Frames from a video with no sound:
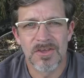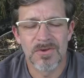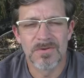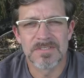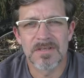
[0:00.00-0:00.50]

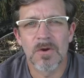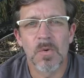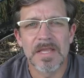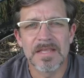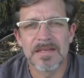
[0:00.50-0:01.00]
Q is in
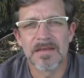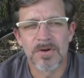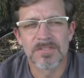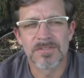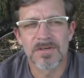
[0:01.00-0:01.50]
Queen.
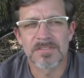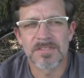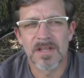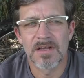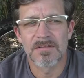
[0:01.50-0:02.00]
Pretty sure
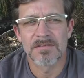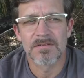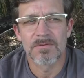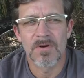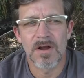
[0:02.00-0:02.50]
it's not
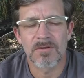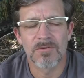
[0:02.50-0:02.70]
the rock